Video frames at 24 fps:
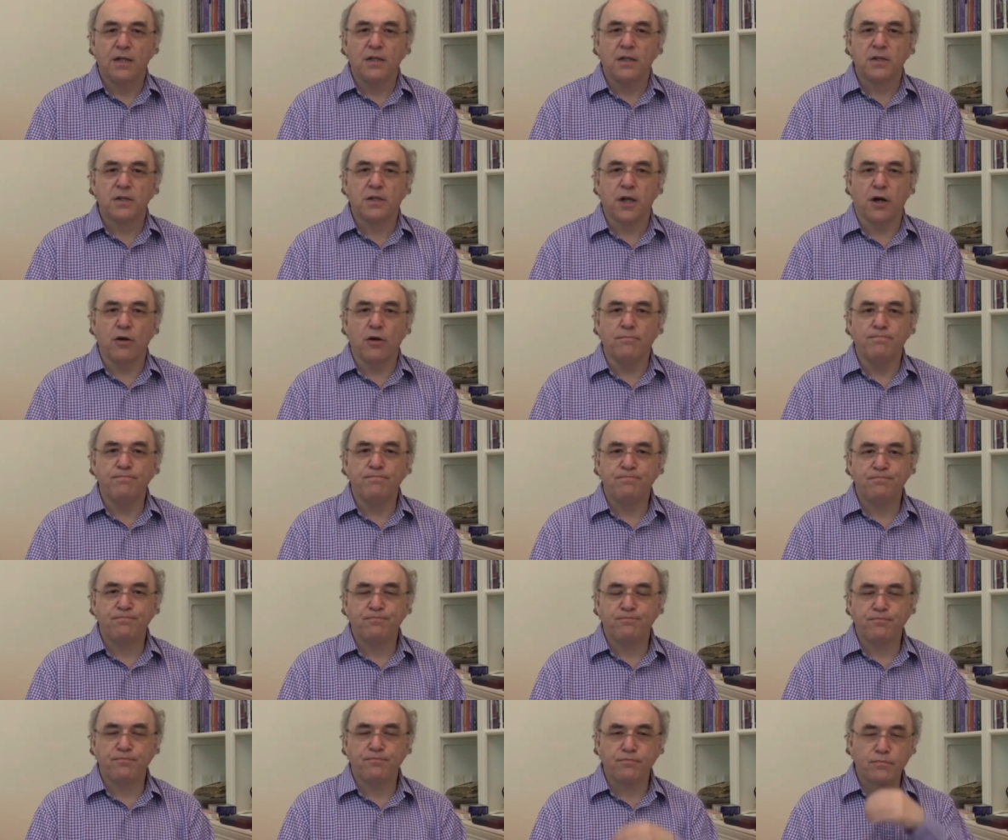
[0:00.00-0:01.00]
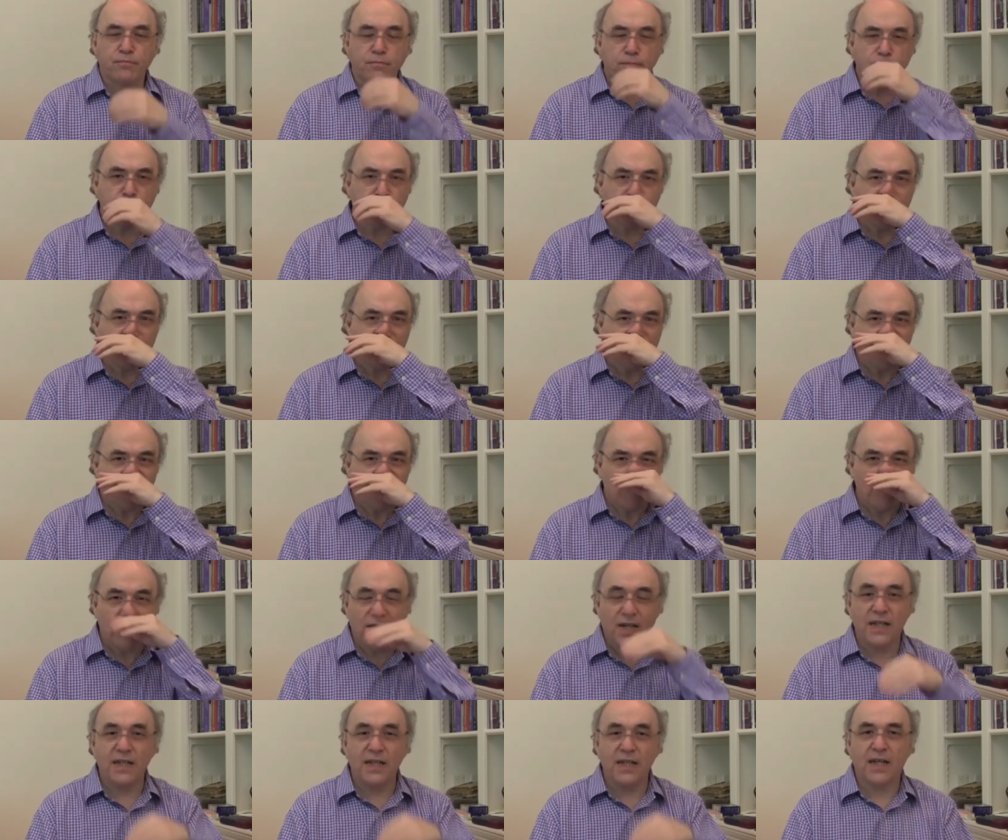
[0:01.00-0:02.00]
So
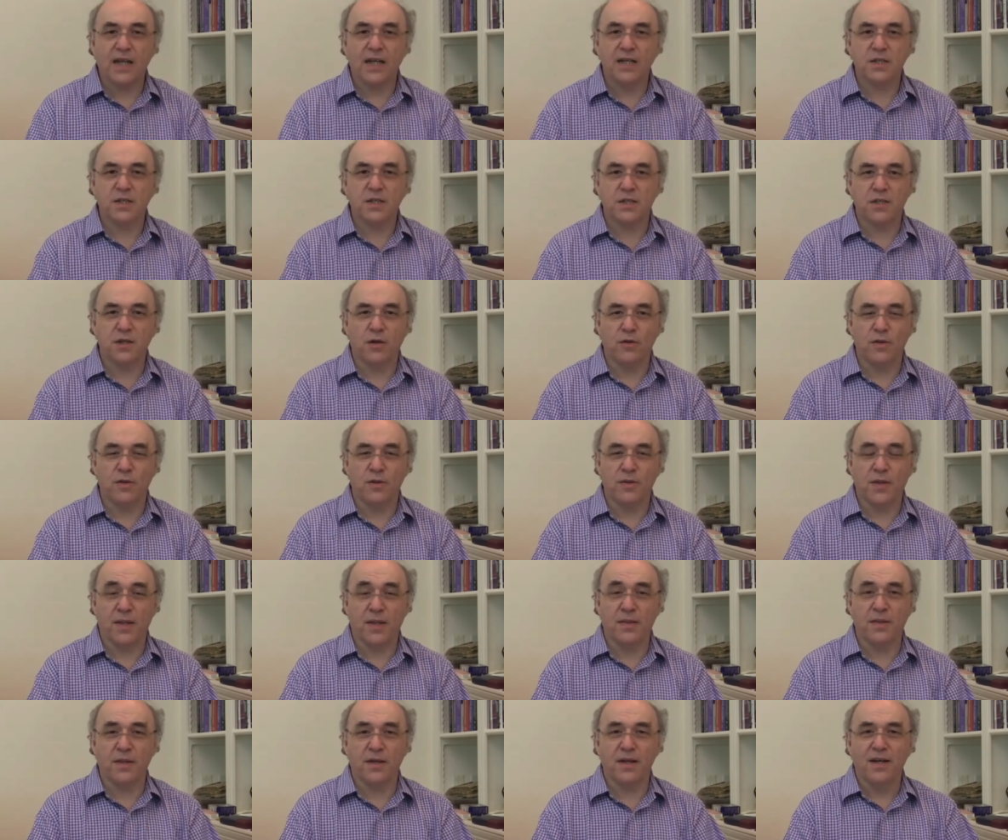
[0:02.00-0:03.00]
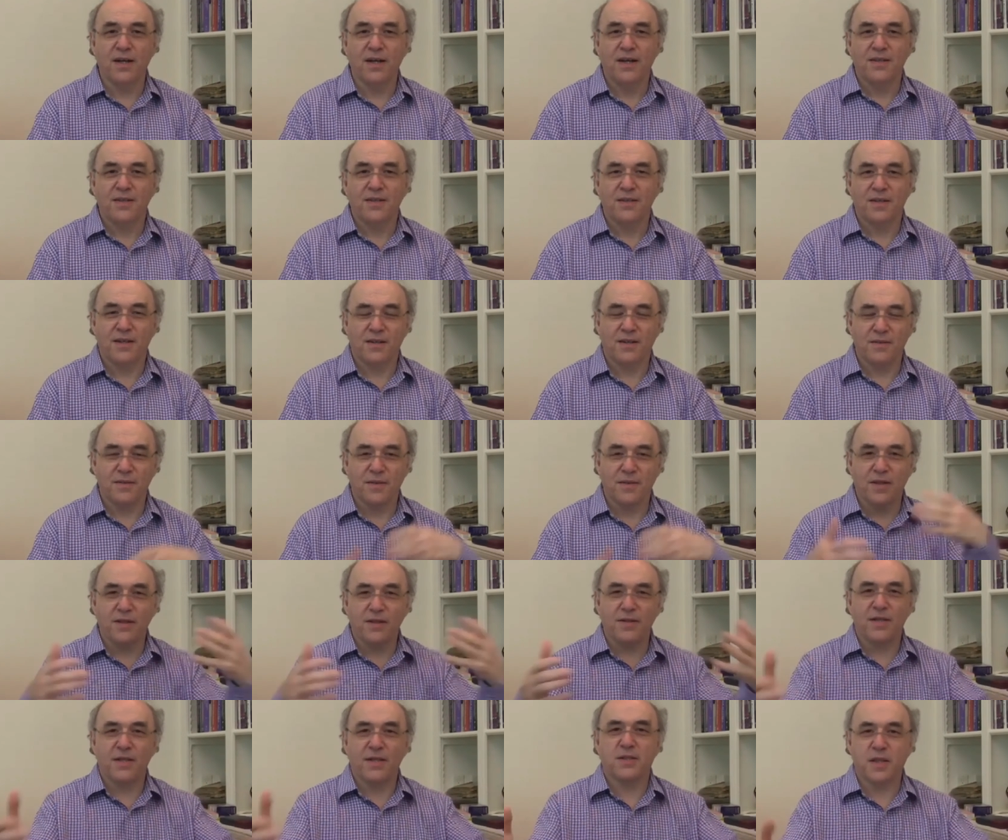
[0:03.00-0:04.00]
in any case, so then
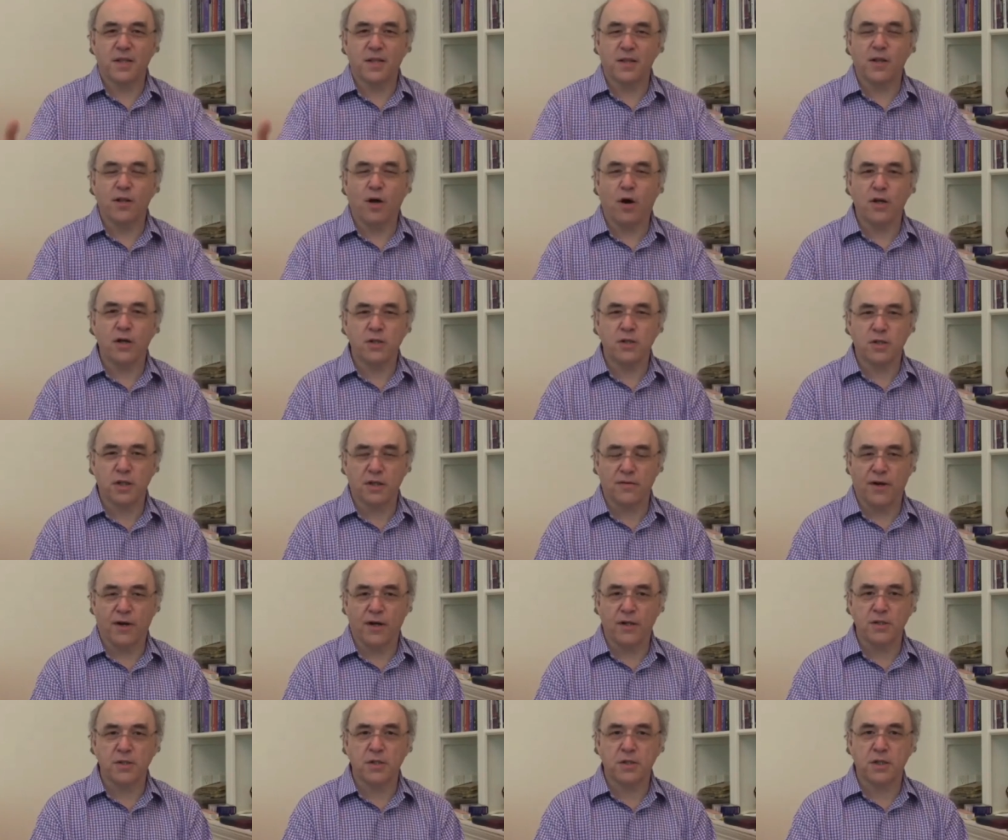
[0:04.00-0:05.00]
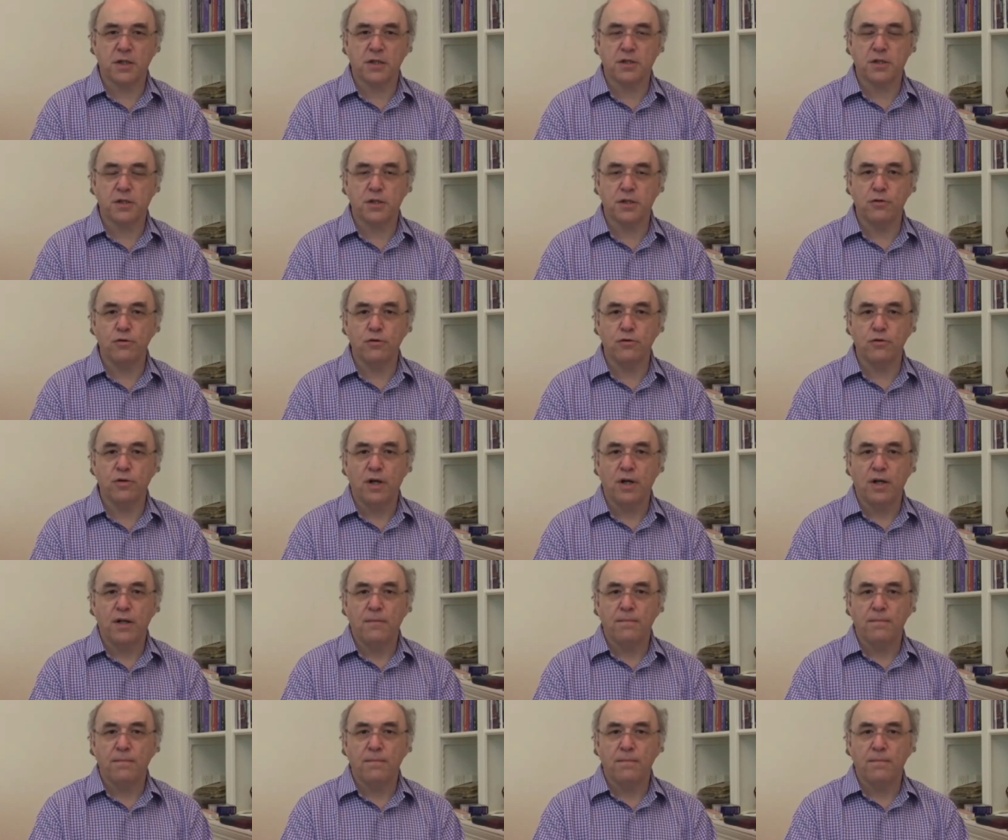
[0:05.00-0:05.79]
this is the long sort of answer to,